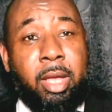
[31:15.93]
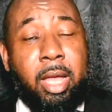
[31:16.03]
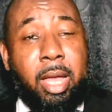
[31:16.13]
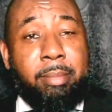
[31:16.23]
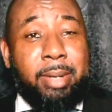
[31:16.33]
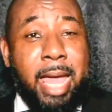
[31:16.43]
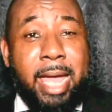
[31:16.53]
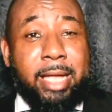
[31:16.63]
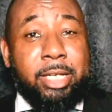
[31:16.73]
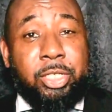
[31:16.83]

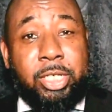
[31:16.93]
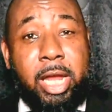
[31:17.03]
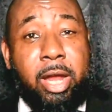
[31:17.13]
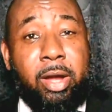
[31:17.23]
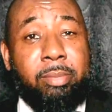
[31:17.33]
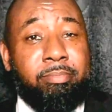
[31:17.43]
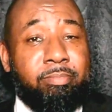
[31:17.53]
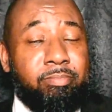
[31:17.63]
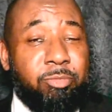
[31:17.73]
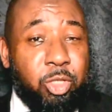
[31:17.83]
Like and share,
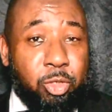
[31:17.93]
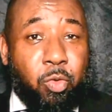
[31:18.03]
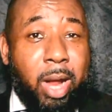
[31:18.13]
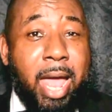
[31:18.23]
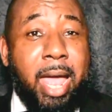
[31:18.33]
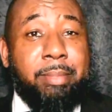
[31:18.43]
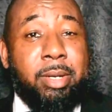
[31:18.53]
subscribe,